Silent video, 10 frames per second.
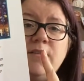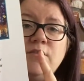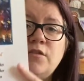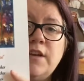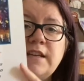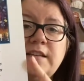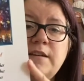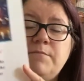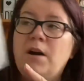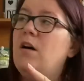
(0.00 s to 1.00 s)

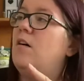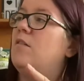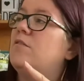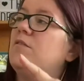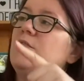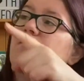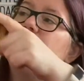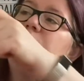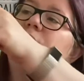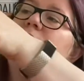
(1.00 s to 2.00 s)
Jesslyn Park,
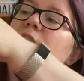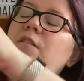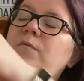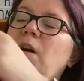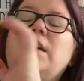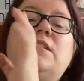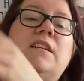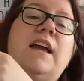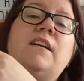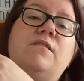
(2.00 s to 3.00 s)
right, it's a
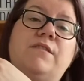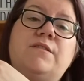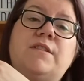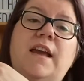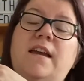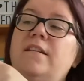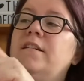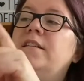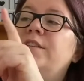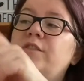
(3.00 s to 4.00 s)
Gecko Root kit.
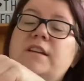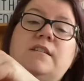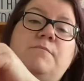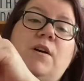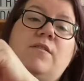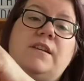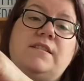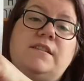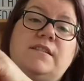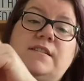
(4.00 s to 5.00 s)
Jesslyn Park is
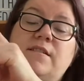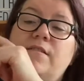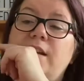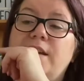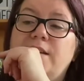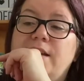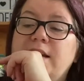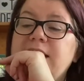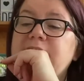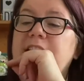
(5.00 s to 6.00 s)
the design.
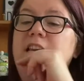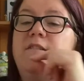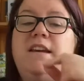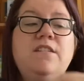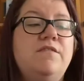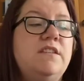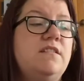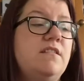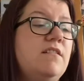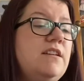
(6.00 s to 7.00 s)
I didn't tell you any of the
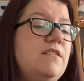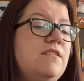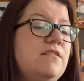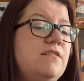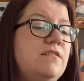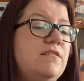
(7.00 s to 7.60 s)
designers.